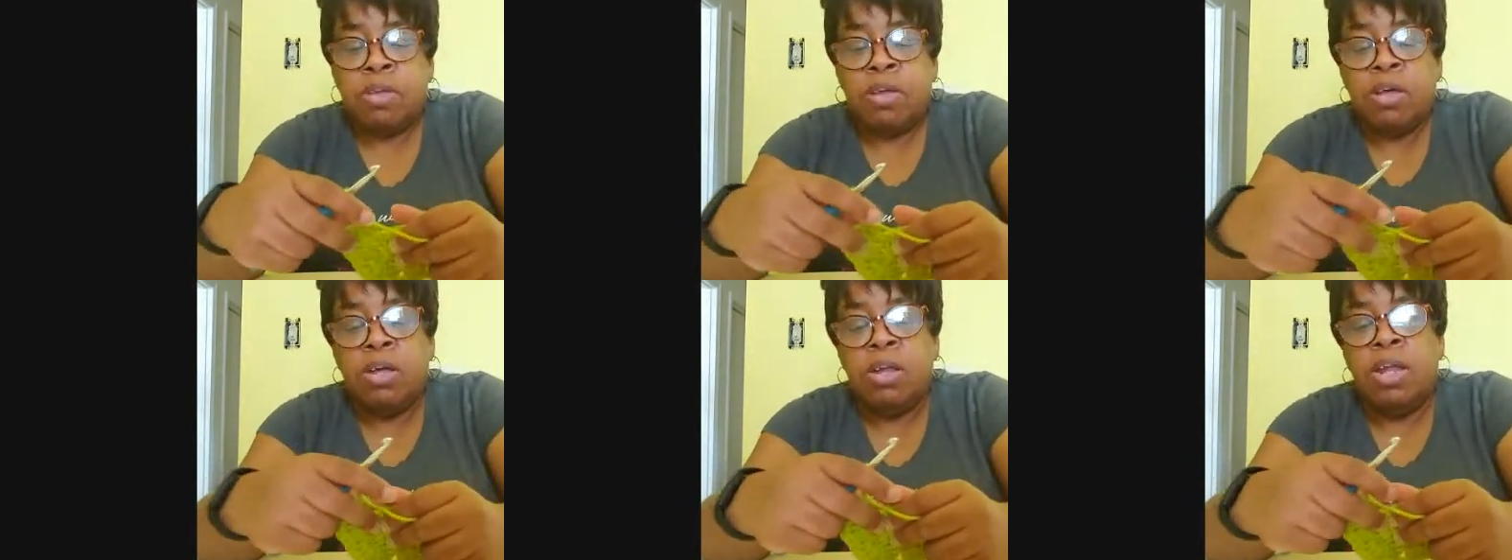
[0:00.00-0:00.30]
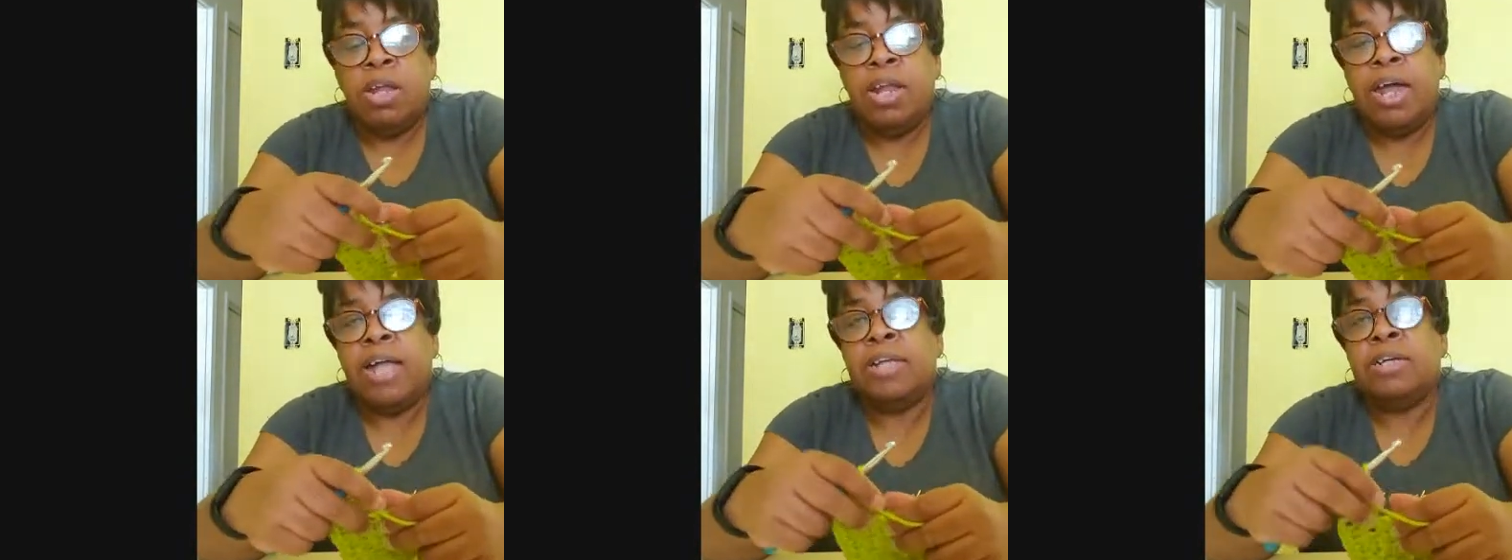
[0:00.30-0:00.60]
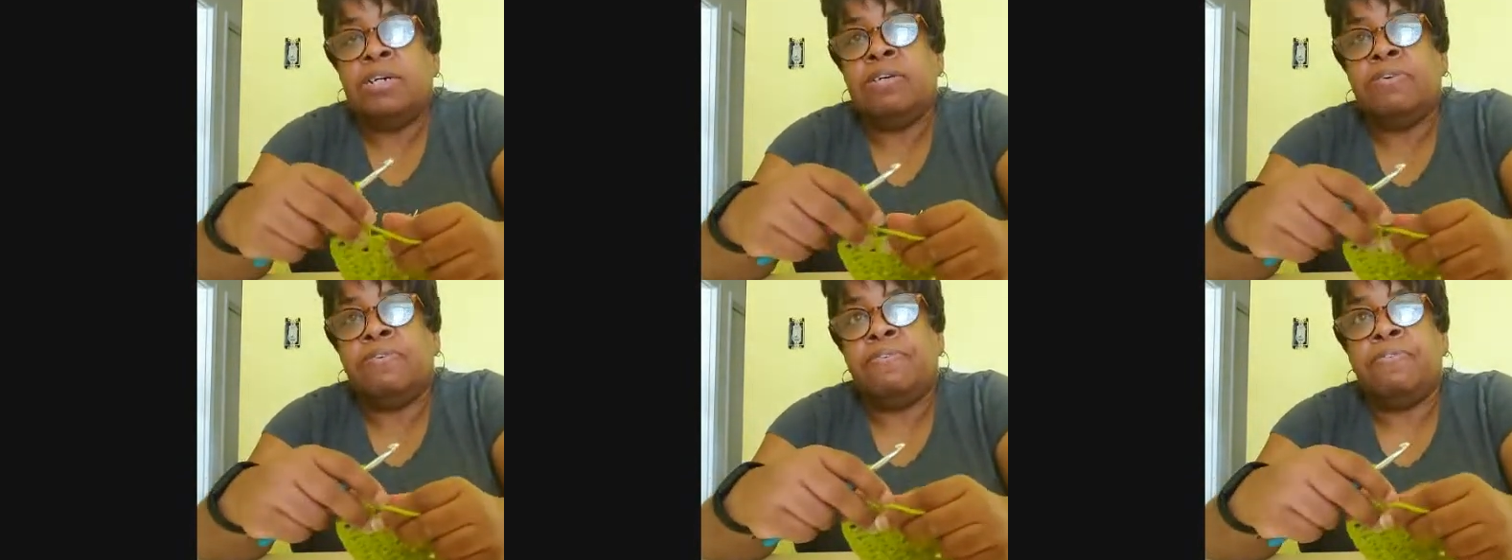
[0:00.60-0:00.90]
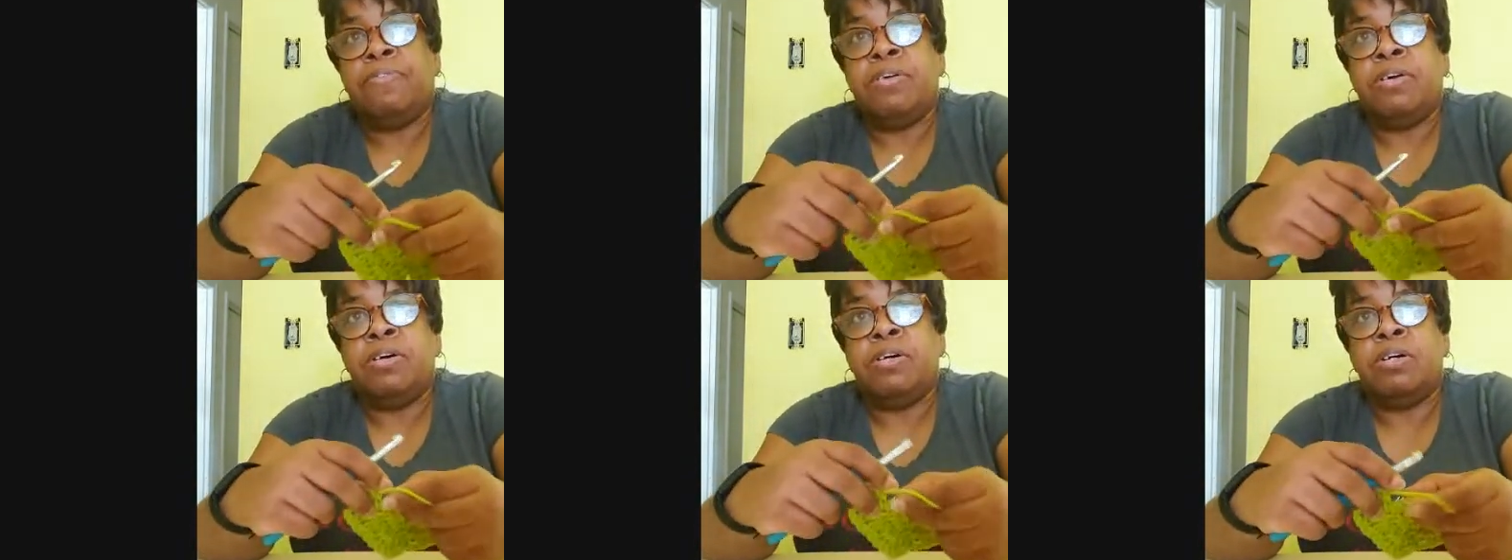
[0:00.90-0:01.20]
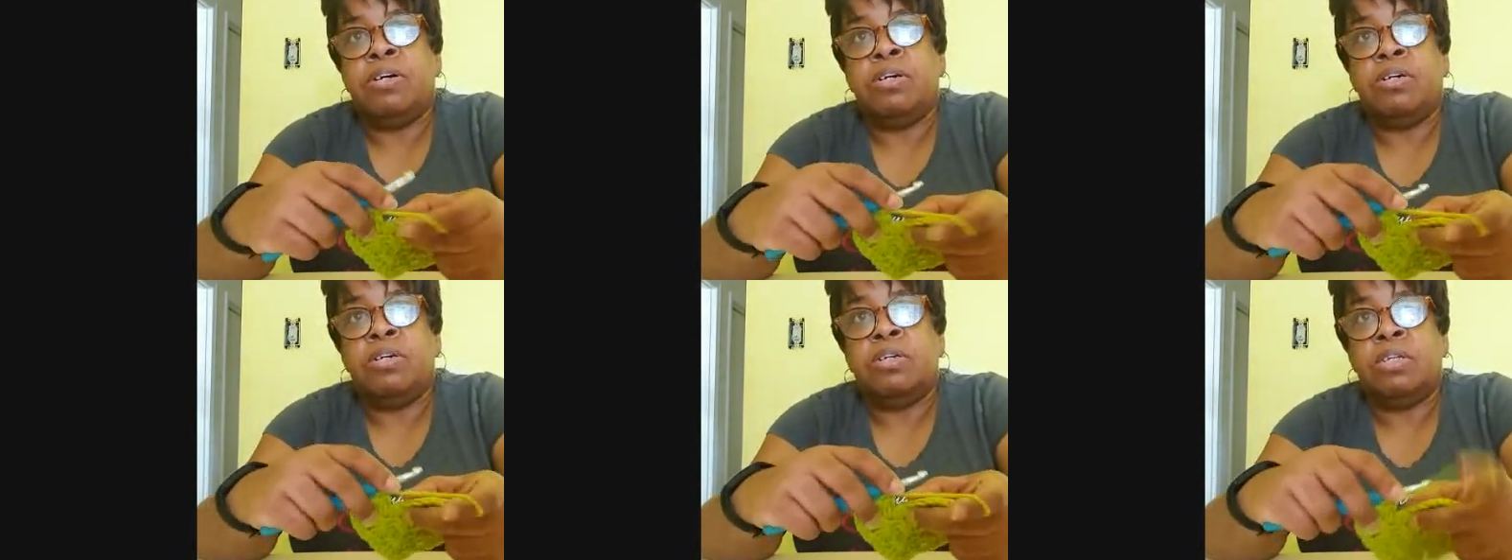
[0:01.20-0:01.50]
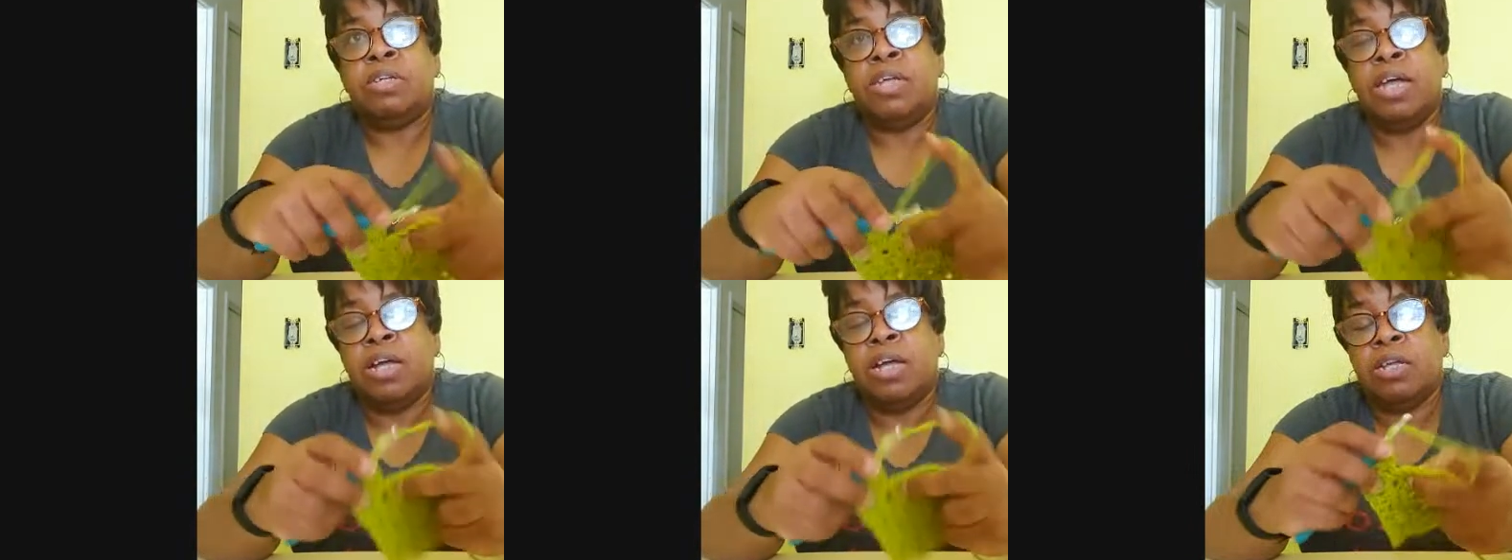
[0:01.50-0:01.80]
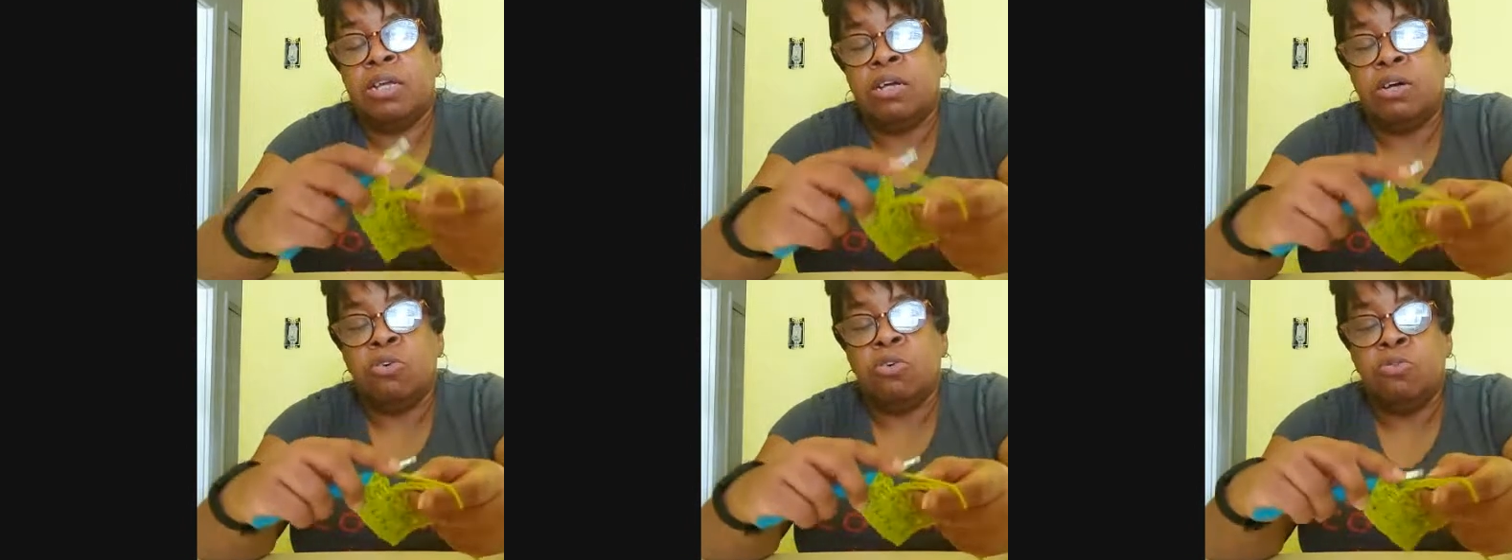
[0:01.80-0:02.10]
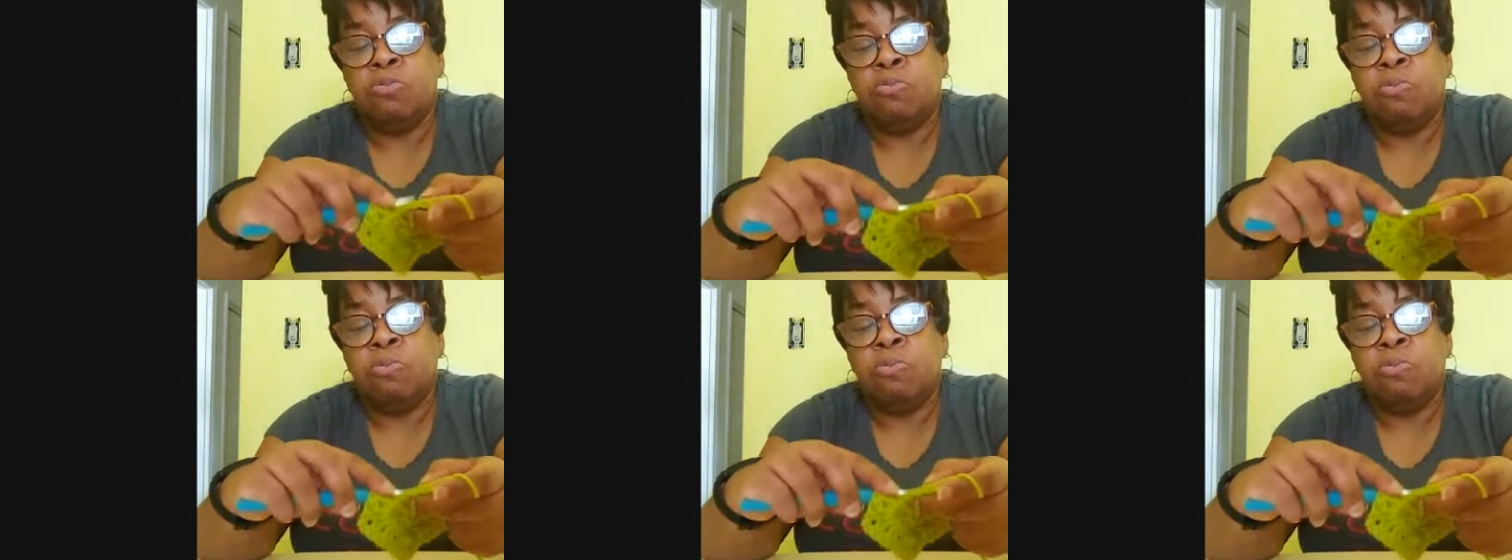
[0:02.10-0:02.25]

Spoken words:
a lot of the technical